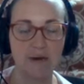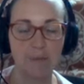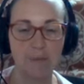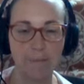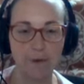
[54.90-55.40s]

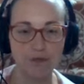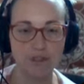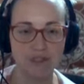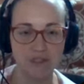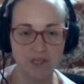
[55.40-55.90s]

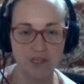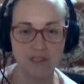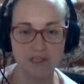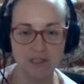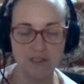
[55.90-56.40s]
most of the chuck
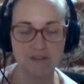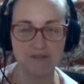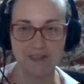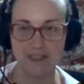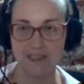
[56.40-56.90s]
steaks are
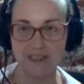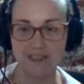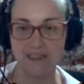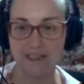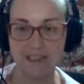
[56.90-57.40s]
very easy
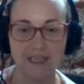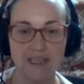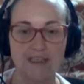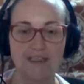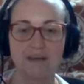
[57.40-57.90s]
to eat.
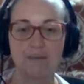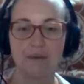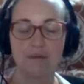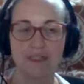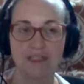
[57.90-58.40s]
Some
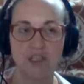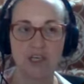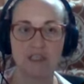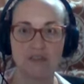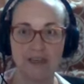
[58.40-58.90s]
people say
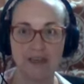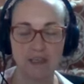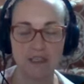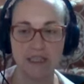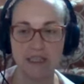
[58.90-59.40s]
chuck is very
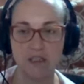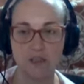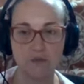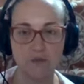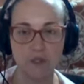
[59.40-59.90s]
hard to eat.
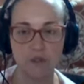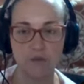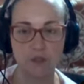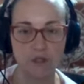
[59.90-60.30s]
Those you would